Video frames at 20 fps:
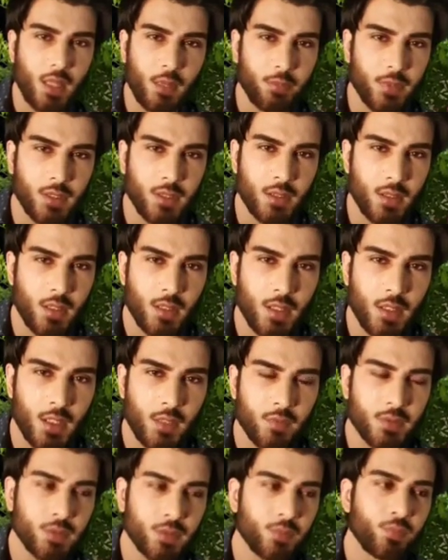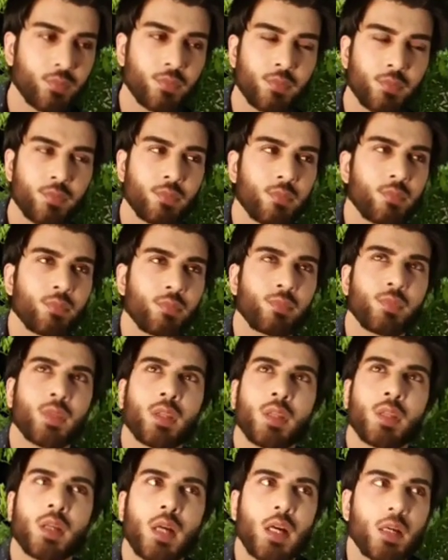happening in our lives.
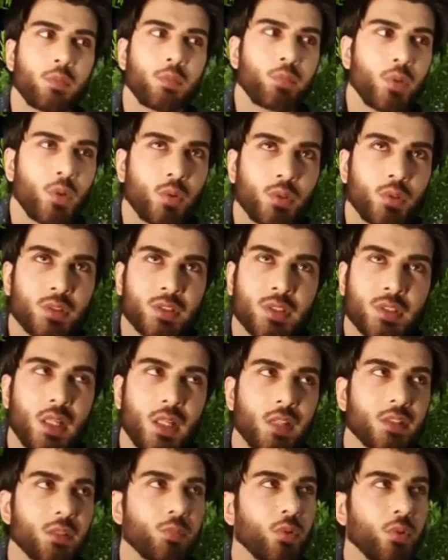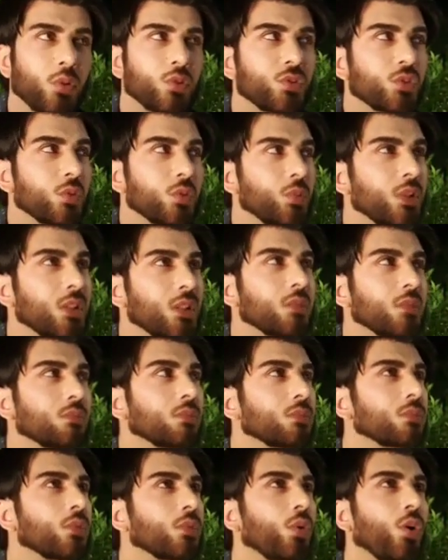Our posts are supposed to be
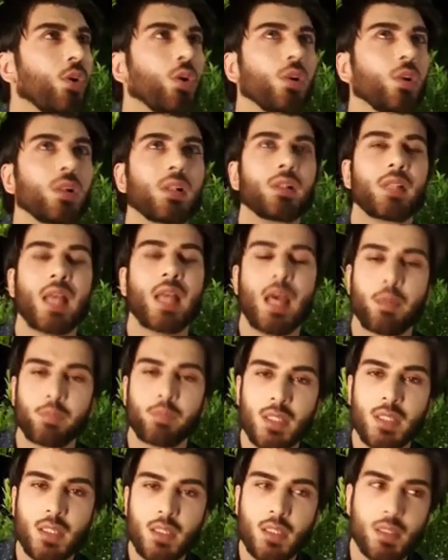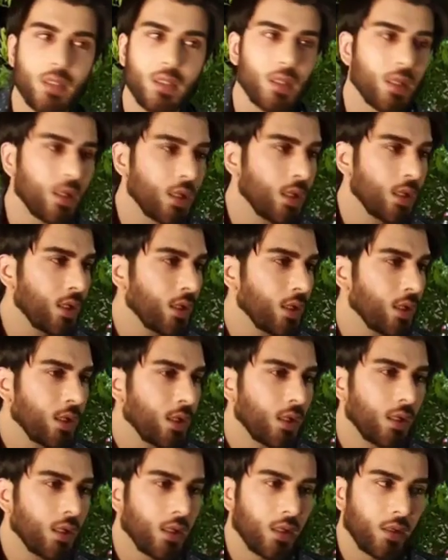all happy.
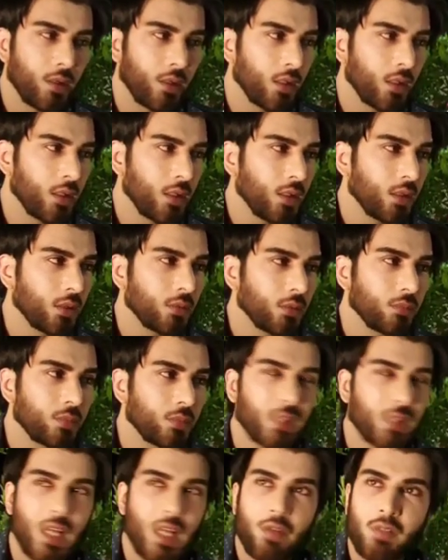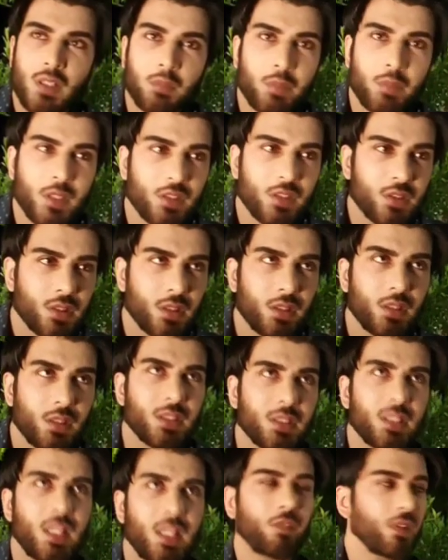Our traveling
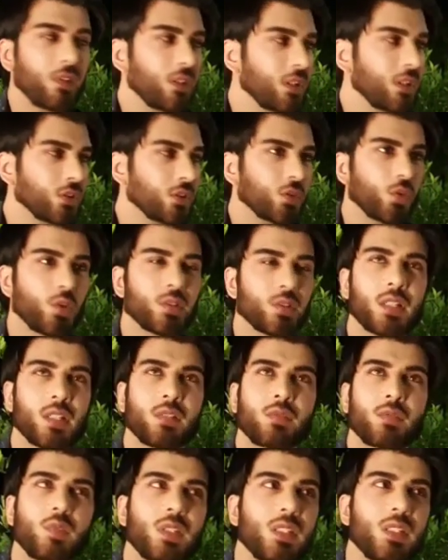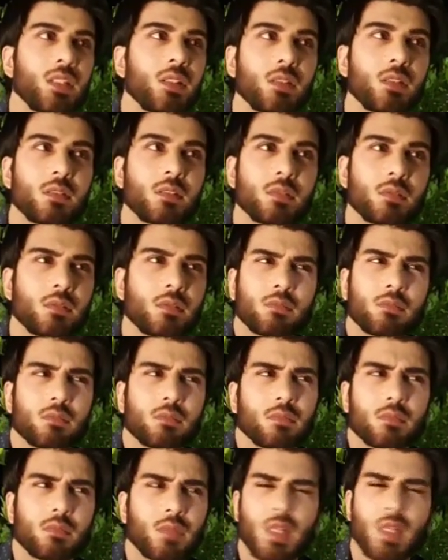pictures and everything shows that we
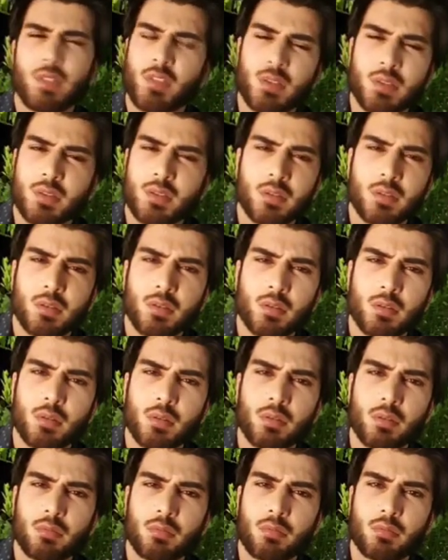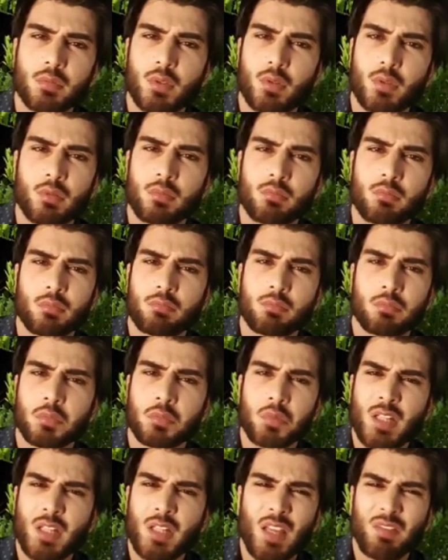are just, you know,
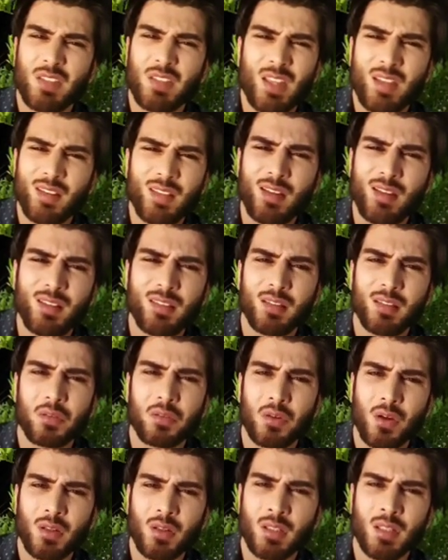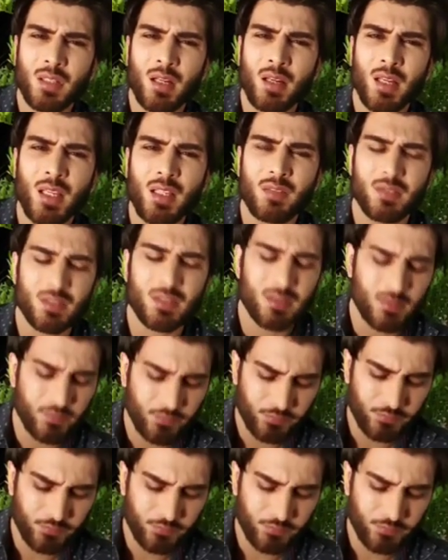not having anything wrong in our lives.